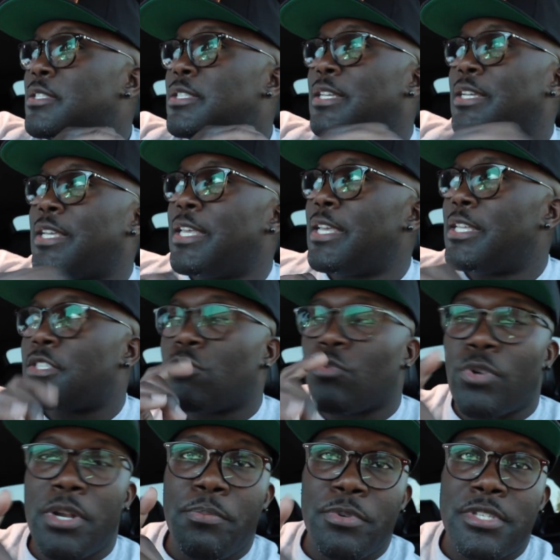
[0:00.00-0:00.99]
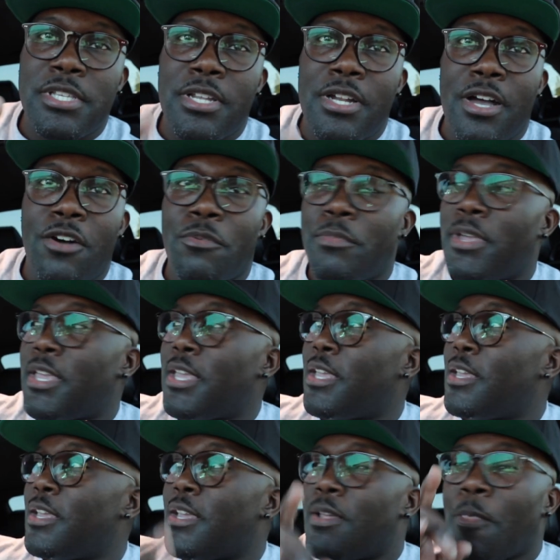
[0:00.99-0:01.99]
to get 20% off
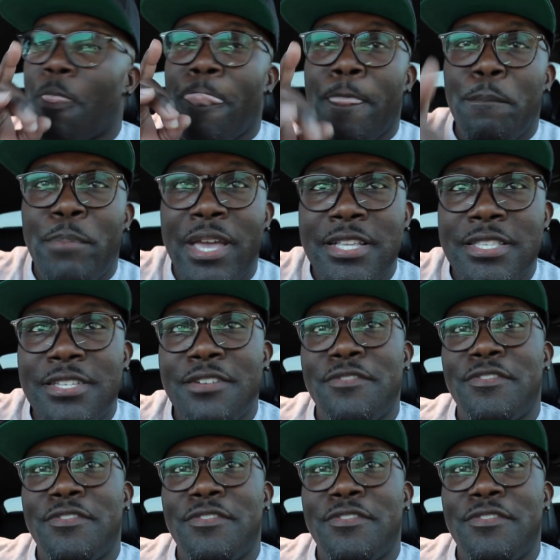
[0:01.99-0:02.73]
man back to the